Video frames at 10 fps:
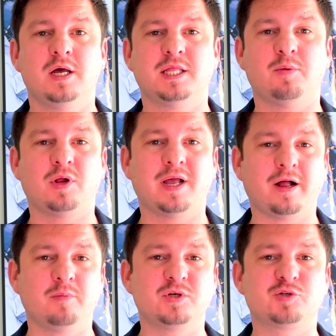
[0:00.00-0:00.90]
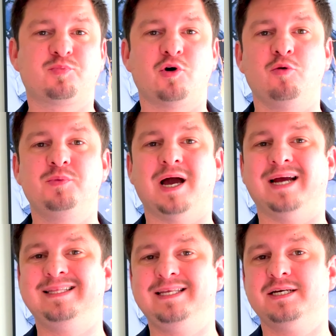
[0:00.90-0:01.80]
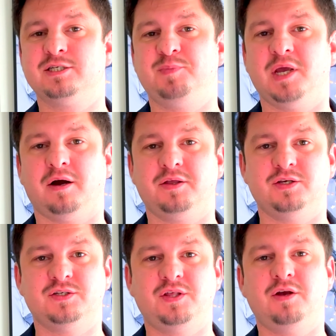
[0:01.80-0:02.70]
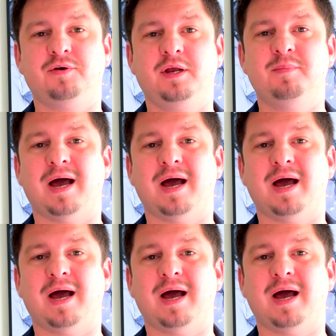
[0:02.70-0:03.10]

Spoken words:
that will help us probe the ideas behind this theorem,